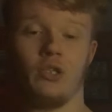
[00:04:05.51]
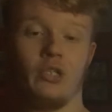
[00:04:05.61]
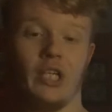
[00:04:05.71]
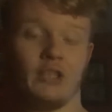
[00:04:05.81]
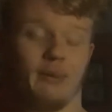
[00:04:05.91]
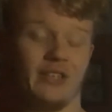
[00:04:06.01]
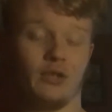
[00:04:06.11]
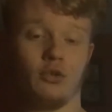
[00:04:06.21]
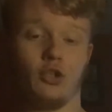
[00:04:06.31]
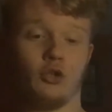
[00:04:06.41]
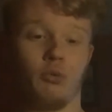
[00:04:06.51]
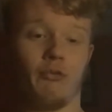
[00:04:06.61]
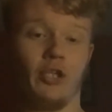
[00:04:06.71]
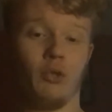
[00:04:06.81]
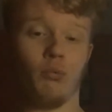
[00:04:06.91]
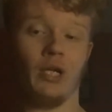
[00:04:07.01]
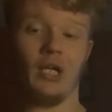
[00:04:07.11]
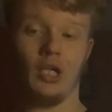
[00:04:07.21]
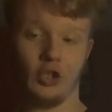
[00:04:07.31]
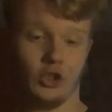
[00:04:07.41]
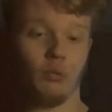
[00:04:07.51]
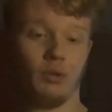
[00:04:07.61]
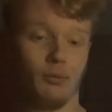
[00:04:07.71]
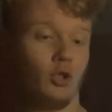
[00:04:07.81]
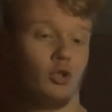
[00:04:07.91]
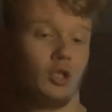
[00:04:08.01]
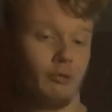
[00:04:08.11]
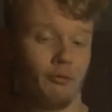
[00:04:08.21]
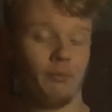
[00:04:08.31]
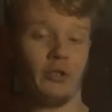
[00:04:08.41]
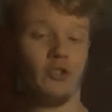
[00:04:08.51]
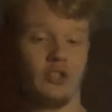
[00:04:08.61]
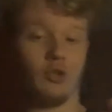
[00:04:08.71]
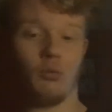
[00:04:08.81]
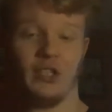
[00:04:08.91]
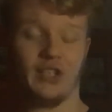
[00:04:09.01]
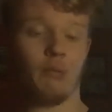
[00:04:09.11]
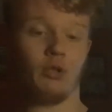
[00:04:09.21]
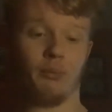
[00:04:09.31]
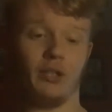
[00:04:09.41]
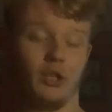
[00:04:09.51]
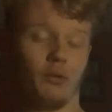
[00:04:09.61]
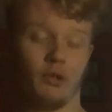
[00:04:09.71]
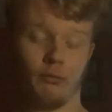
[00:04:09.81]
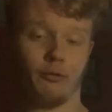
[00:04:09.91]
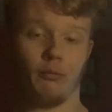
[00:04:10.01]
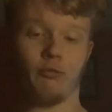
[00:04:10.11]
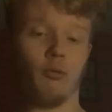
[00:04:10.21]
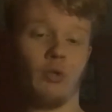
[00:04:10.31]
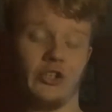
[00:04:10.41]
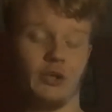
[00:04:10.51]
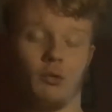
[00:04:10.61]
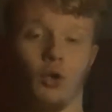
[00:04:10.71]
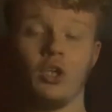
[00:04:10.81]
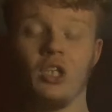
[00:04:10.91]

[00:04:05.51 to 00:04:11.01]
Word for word: yeah, to basically not do a video where I show them all off because otherwise I would have been going on for, for way too long.